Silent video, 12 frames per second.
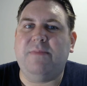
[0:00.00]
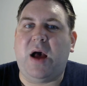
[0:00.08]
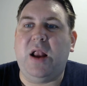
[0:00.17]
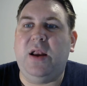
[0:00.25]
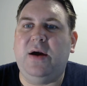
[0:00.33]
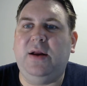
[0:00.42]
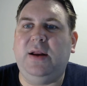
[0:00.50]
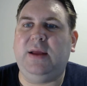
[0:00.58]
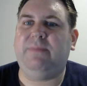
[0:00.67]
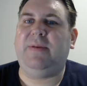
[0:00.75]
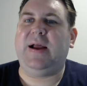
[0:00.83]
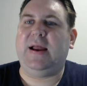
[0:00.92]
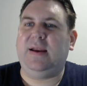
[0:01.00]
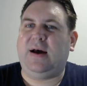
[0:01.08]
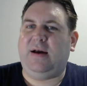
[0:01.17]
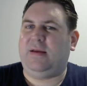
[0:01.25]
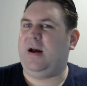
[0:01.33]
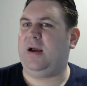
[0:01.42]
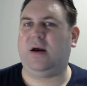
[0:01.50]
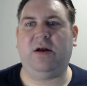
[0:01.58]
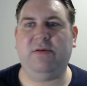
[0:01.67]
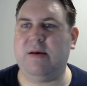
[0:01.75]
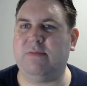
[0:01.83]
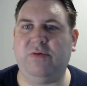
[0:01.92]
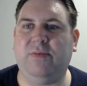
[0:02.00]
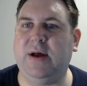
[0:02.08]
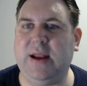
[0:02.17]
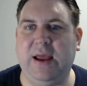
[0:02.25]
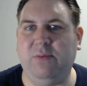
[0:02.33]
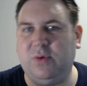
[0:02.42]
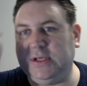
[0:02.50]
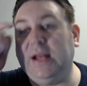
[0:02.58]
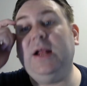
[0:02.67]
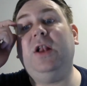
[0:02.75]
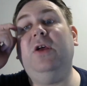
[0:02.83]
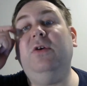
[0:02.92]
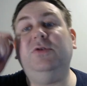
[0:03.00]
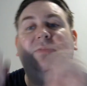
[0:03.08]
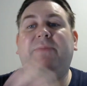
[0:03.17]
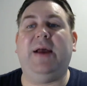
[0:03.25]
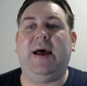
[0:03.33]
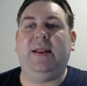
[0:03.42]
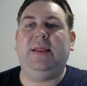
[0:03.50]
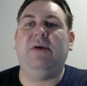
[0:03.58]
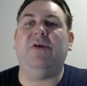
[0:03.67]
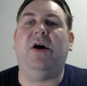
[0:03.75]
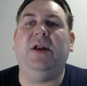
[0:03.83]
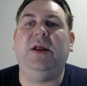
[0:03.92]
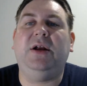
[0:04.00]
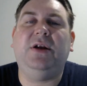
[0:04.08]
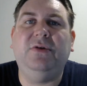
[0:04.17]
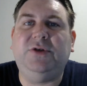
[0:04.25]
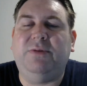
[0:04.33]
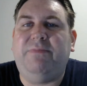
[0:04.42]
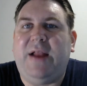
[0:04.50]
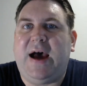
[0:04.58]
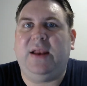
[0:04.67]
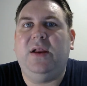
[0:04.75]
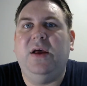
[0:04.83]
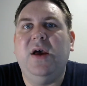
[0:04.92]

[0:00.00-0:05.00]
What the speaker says: learning plan. I can't remember what my name was. An inclusion plan. There we are, an inclusion plan.